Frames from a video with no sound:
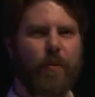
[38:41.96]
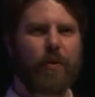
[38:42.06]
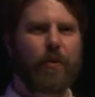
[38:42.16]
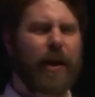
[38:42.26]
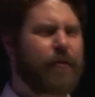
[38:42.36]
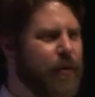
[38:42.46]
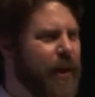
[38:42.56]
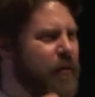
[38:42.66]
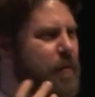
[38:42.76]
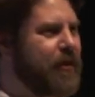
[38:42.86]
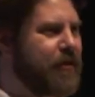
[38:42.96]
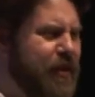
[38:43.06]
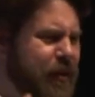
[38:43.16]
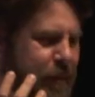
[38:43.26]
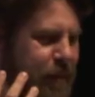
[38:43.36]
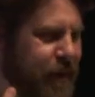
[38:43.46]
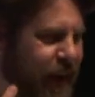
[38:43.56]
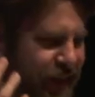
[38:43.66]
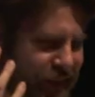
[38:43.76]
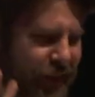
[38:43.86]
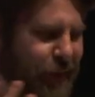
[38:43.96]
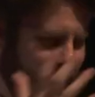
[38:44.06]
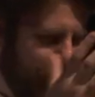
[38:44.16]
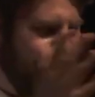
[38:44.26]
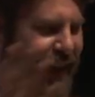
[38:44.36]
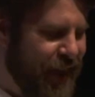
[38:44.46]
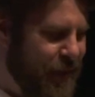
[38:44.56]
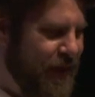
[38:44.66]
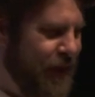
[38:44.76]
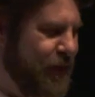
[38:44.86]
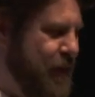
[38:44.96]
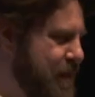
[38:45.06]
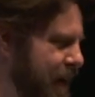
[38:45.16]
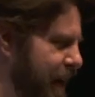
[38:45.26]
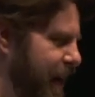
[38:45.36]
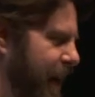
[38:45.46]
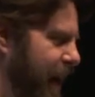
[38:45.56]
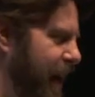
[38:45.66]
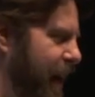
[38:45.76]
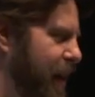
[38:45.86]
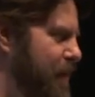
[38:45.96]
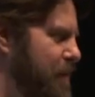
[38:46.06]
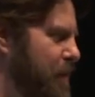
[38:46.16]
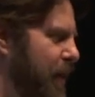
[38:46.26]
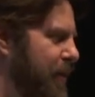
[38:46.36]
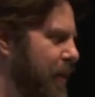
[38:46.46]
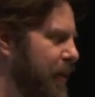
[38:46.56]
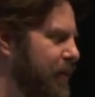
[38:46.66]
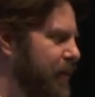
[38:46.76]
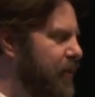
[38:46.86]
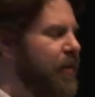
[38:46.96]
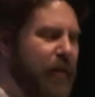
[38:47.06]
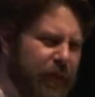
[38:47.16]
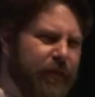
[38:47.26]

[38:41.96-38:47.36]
you'll have to kind of imagine these places whilst we hear them in this room. Um, but there are, as I said, there are